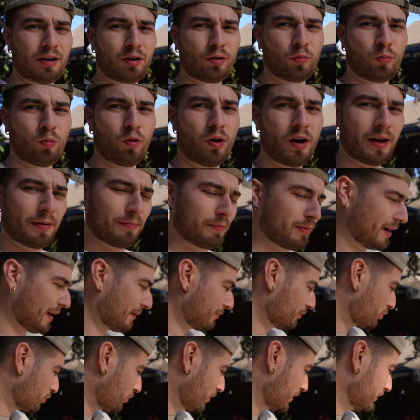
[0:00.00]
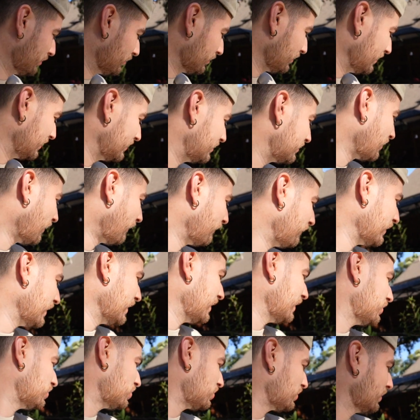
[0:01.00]
or what, but I'm going to release the
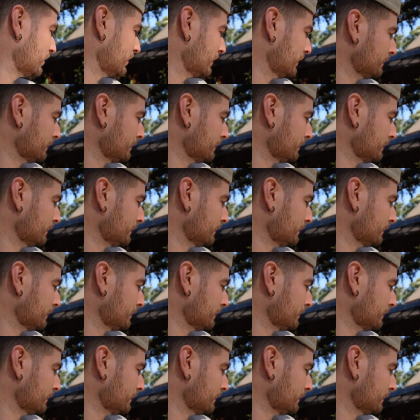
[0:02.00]
fish.